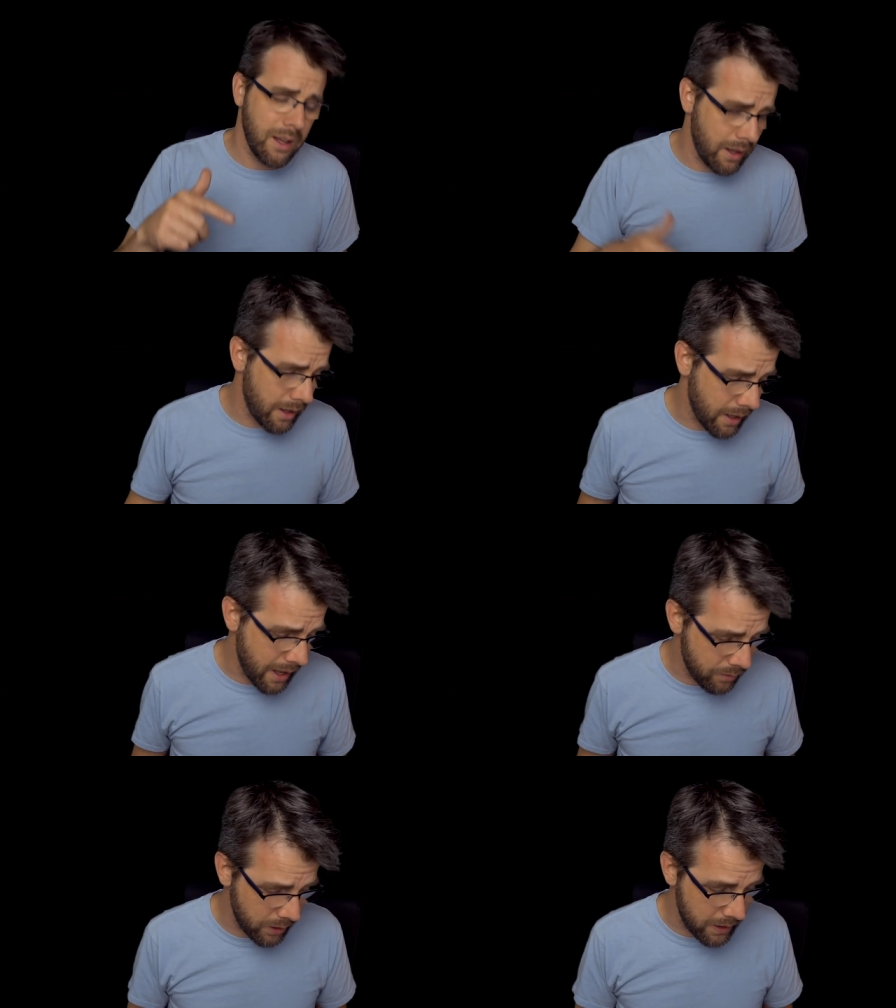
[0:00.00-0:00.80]
uh,
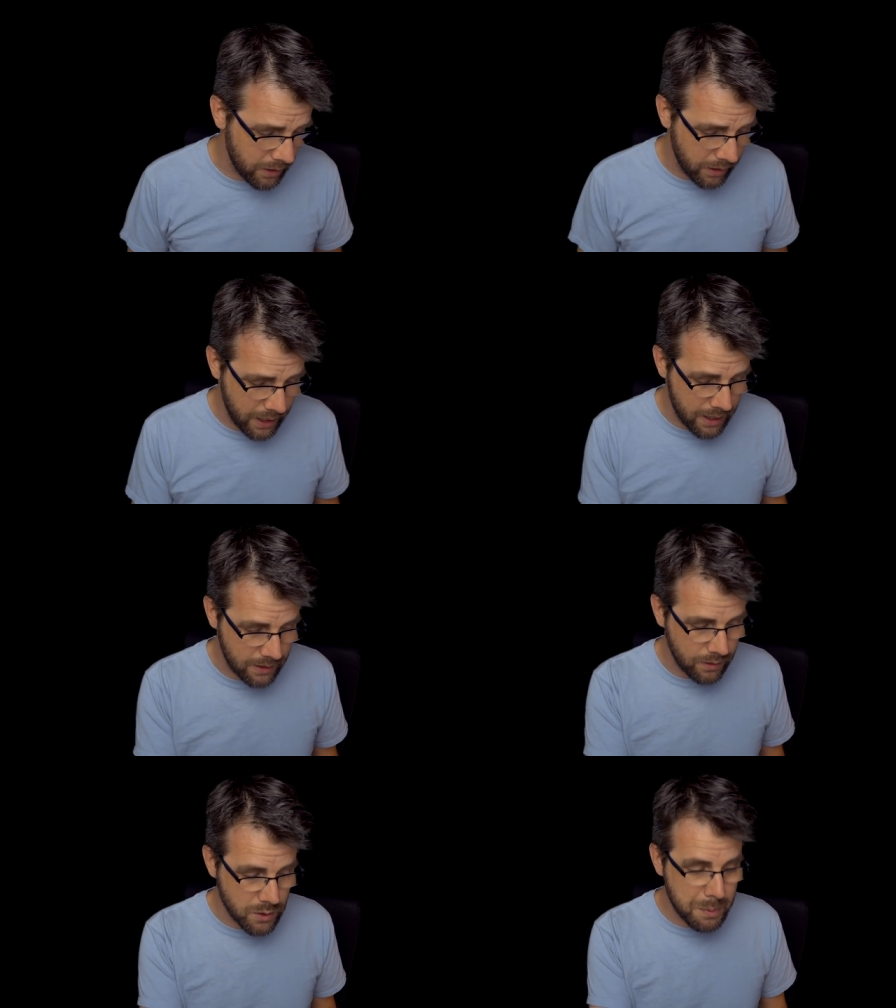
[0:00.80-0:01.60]
every year.
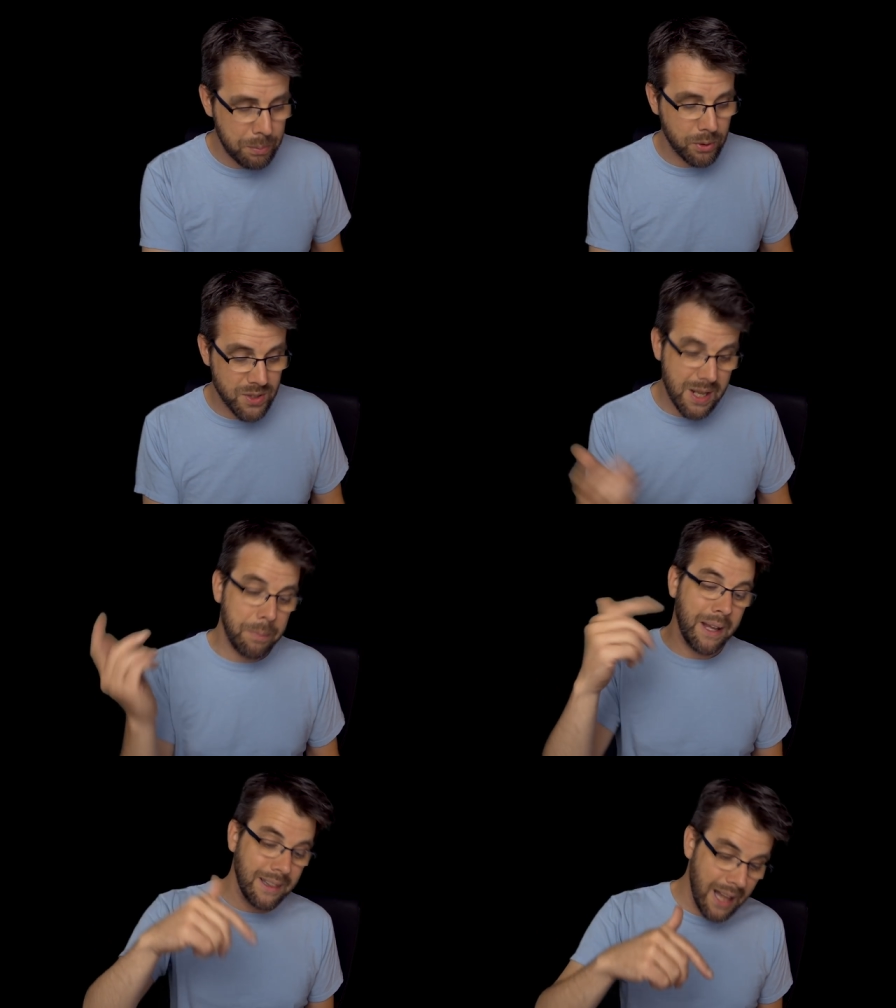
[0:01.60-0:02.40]
And those people are
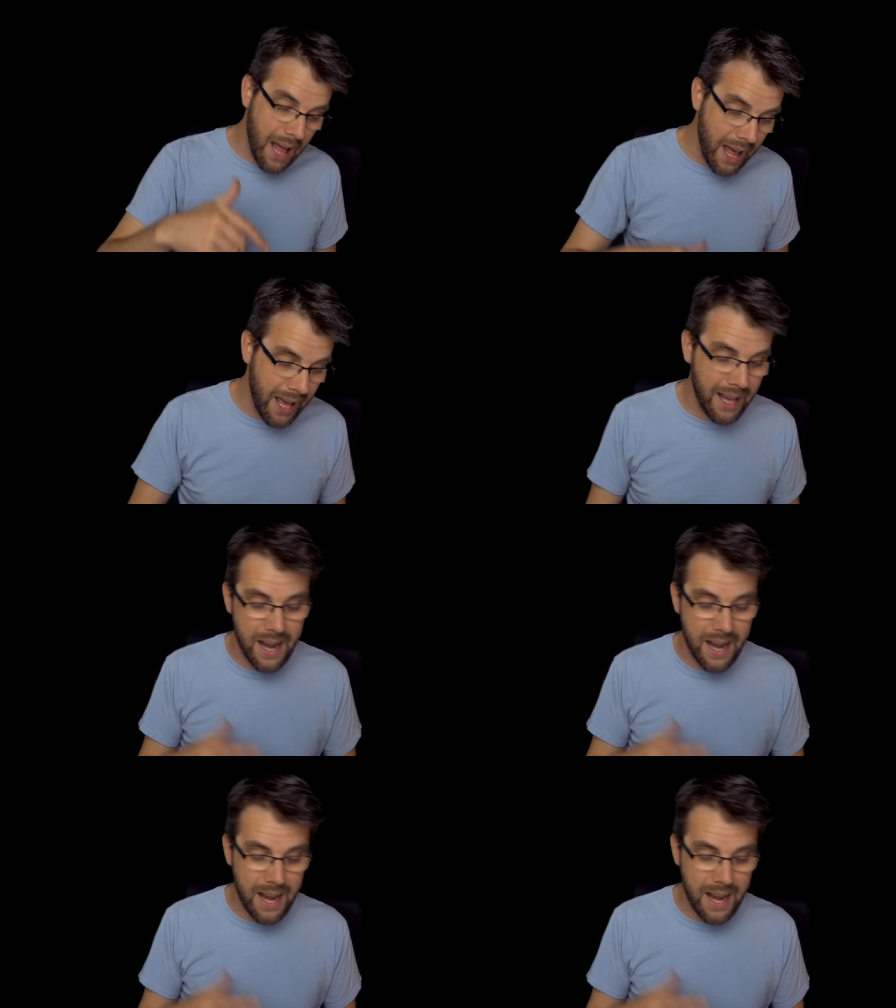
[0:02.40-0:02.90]
skipping in line.